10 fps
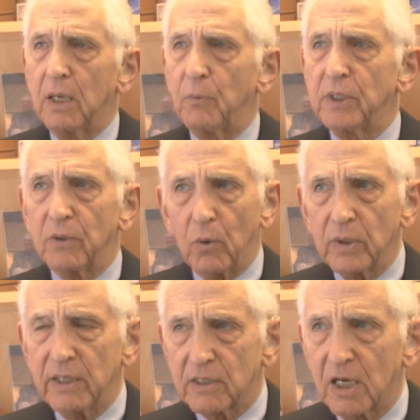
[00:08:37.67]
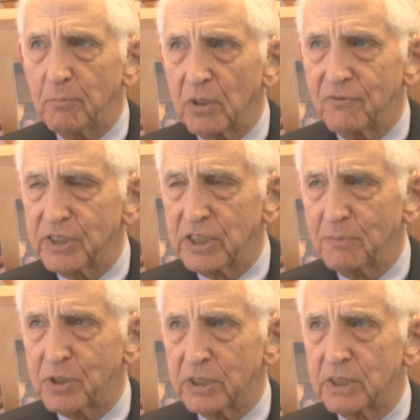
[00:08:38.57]
with only a couple of
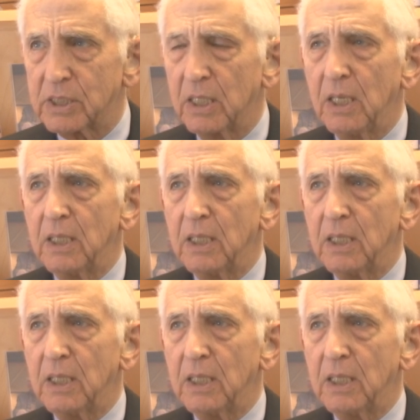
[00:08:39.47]
exceptions,